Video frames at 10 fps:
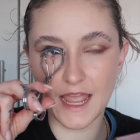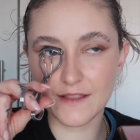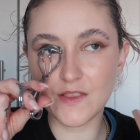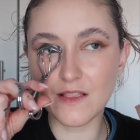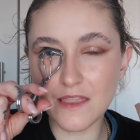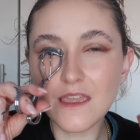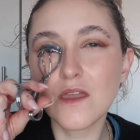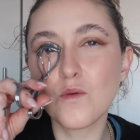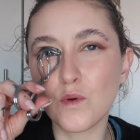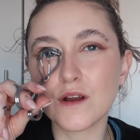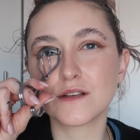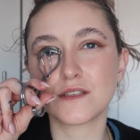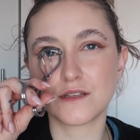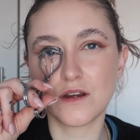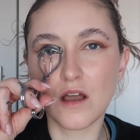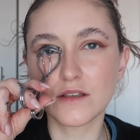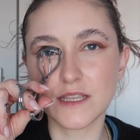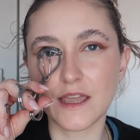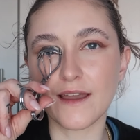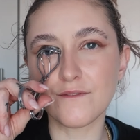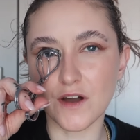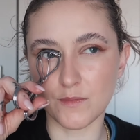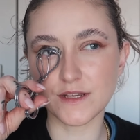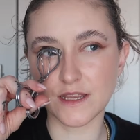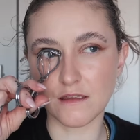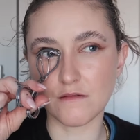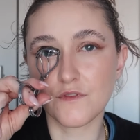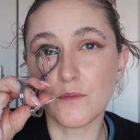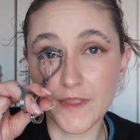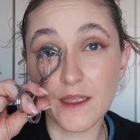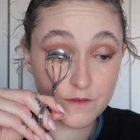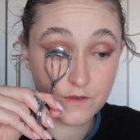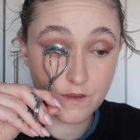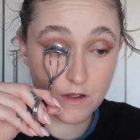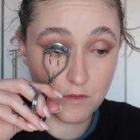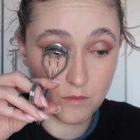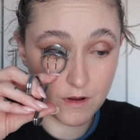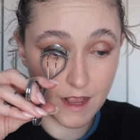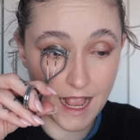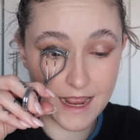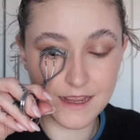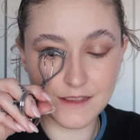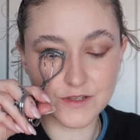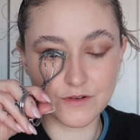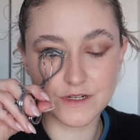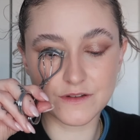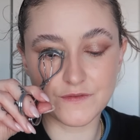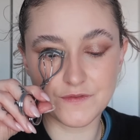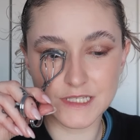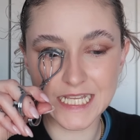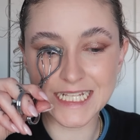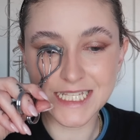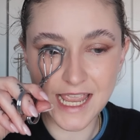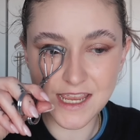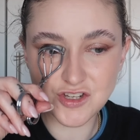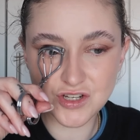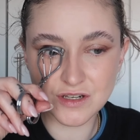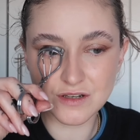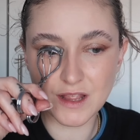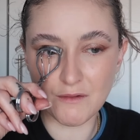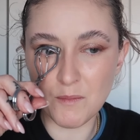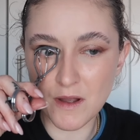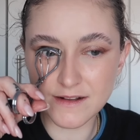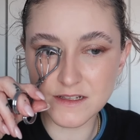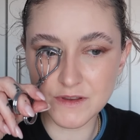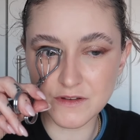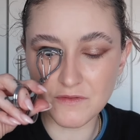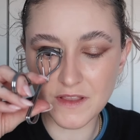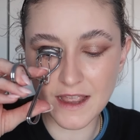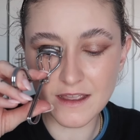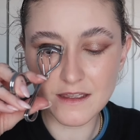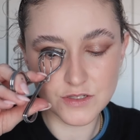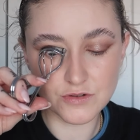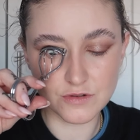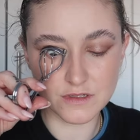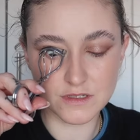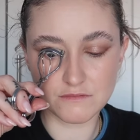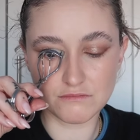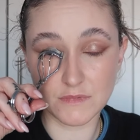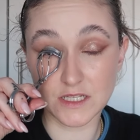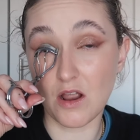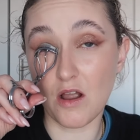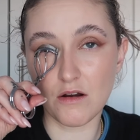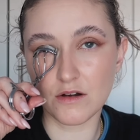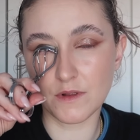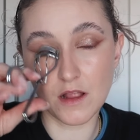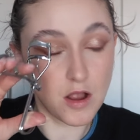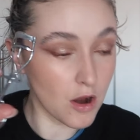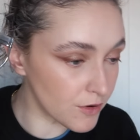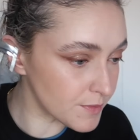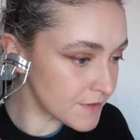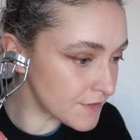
had the worst nausea and vomiting from that. So any sort of sensation that reminds me of that, it's just, it's a horrible, horrible